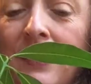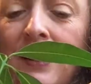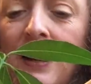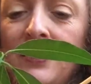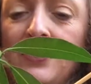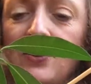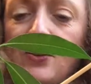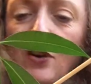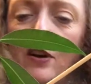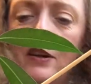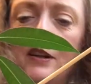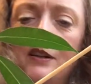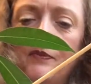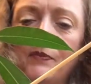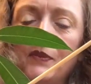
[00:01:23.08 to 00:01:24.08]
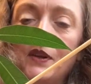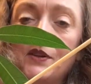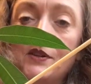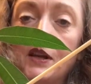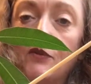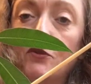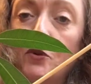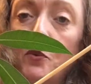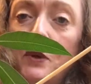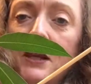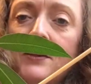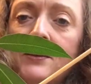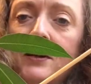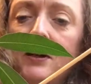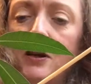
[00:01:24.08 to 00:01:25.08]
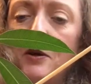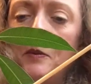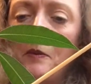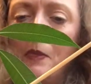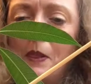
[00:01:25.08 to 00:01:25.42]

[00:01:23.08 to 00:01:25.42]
that I started several weeks ago.